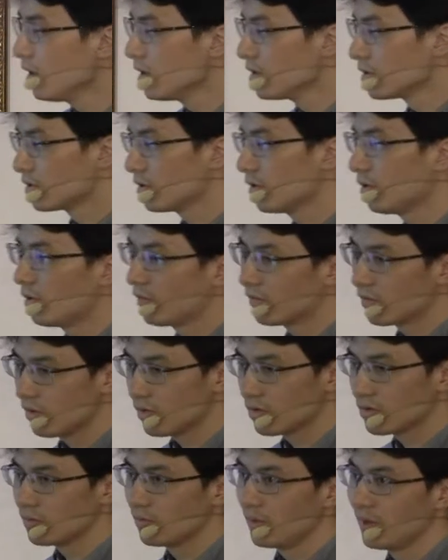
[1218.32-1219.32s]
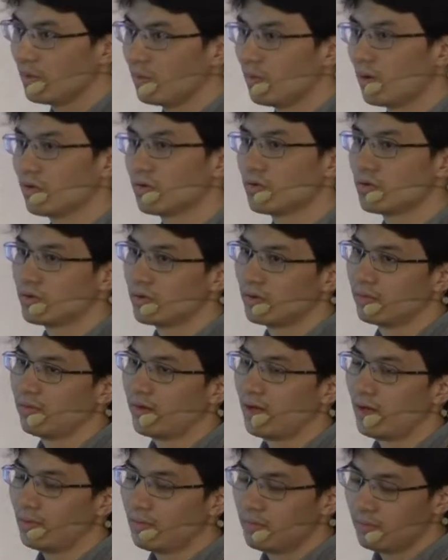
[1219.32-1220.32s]
So of course we want to
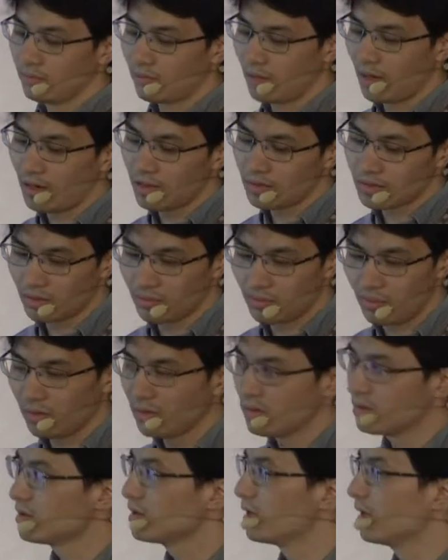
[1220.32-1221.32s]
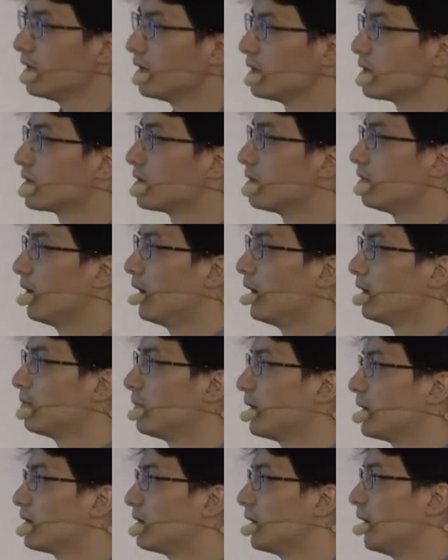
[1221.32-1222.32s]
define other policies, right?
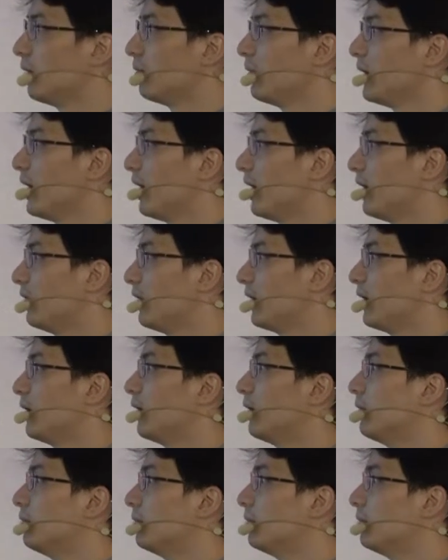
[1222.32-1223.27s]
But we have